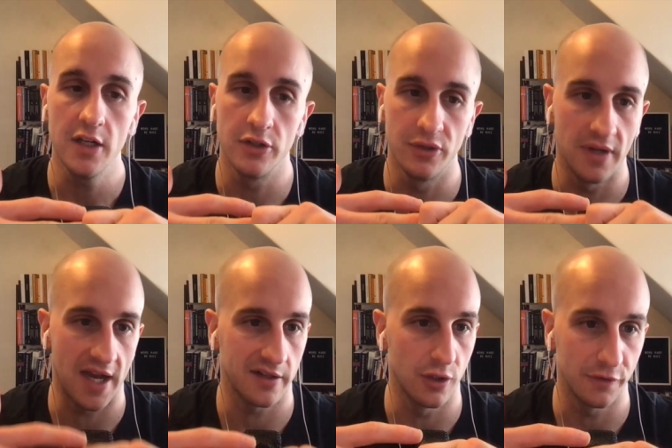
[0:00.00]
Do
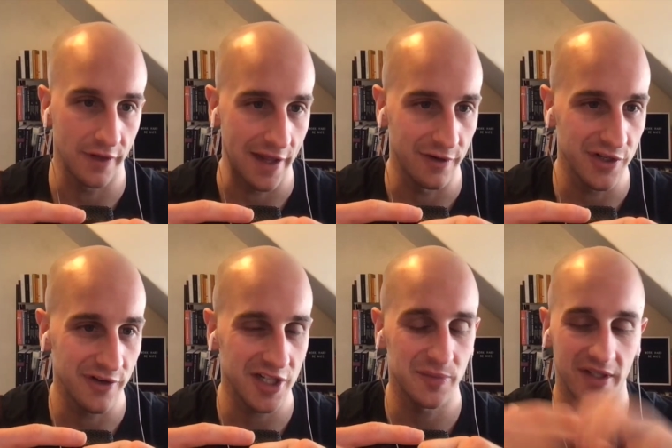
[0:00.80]
not go for energy
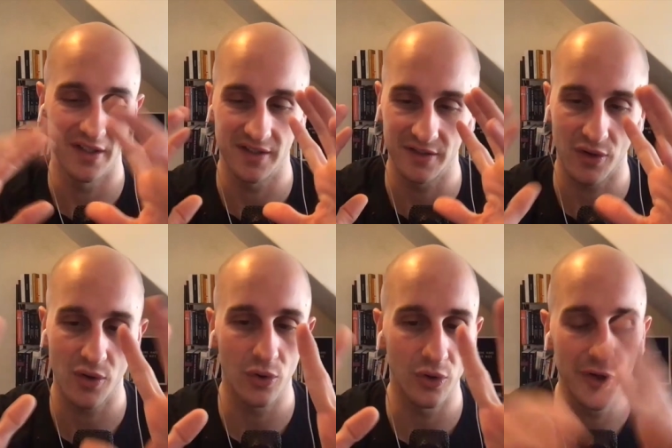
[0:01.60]
drinks because there's a
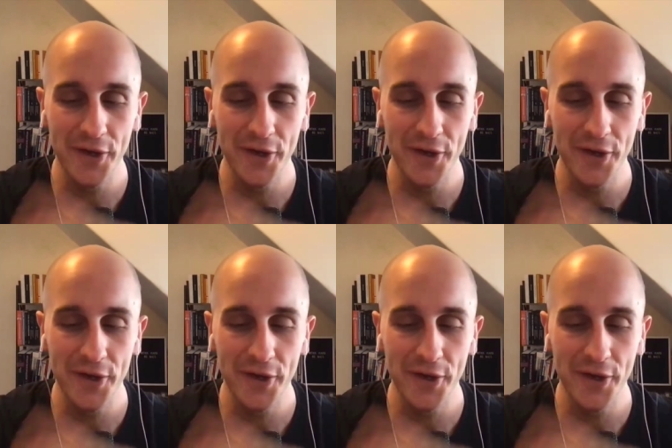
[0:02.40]
whole